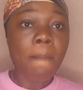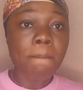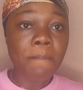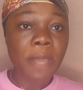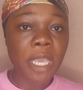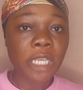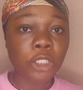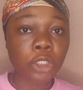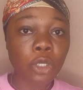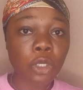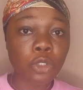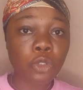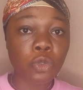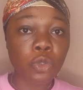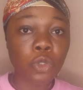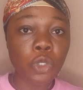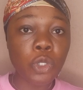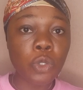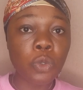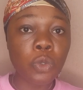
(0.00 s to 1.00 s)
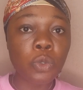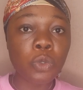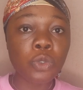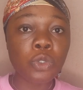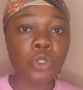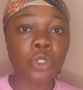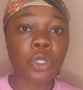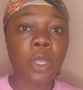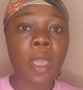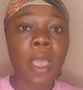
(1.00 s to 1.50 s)
make sure to
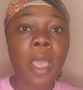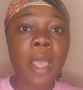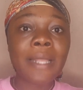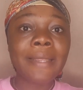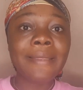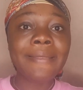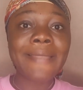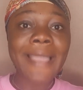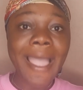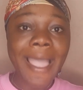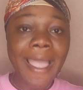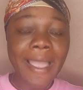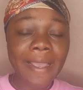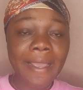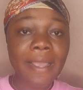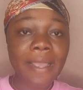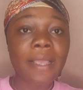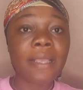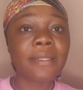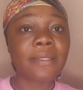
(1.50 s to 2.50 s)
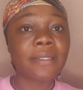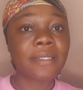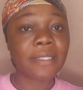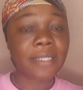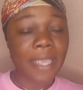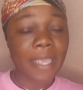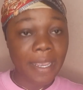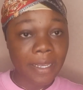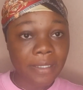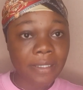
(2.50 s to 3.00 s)
use dark
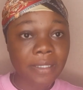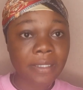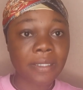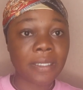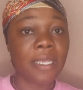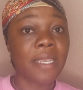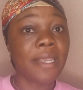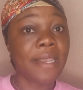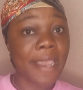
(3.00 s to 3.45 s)
text.